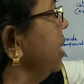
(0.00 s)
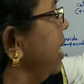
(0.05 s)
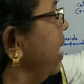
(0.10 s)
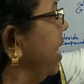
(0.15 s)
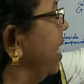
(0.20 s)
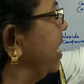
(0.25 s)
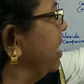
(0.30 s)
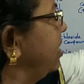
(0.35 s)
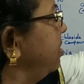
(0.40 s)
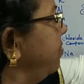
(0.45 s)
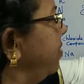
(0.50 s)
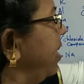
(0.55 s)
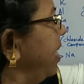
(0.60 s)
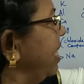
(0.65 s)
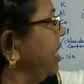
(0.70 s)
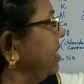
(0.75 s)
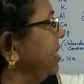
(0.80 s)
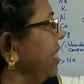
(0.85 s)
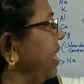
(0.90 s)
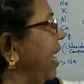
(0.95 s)
as well
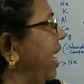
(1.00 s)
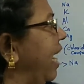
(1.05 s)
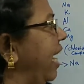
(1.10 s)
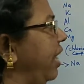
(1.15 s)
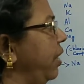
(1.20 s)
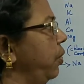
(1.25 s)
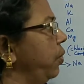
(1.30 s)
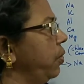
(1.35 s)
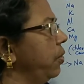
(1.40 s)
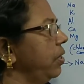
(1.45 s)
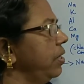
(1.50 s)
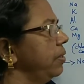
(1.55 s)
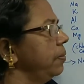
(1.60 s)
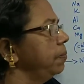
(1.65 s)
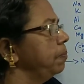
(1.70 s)
as anode,